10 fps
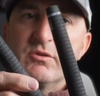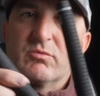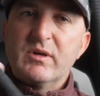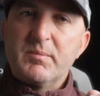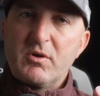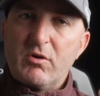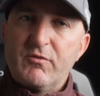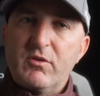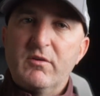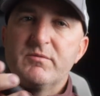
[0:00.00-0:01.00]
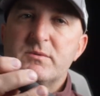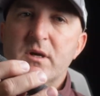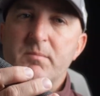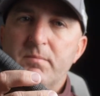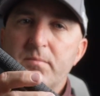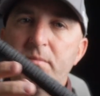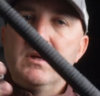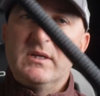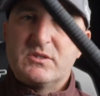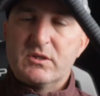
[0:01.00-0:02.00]
They'll rip golf clubs up
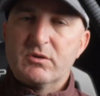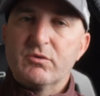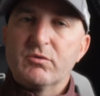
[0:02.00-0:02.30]
easier.